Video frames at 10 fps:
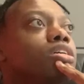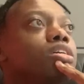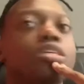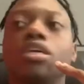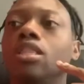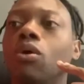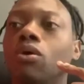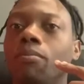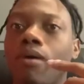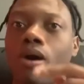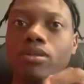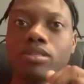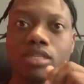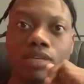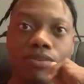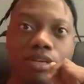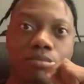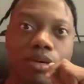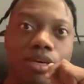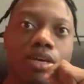Yeah, Logan Paul is 6 feet,
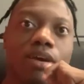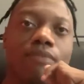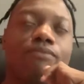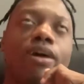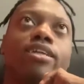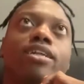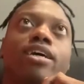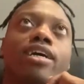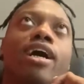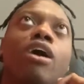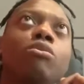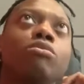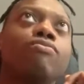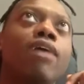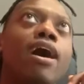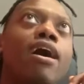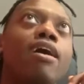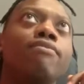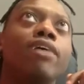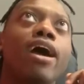man. Fighting a guy who's
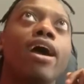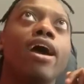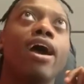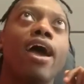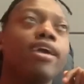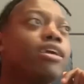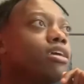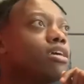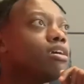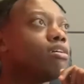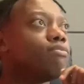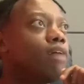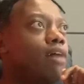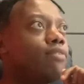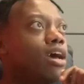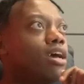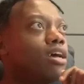5'8", 5'9".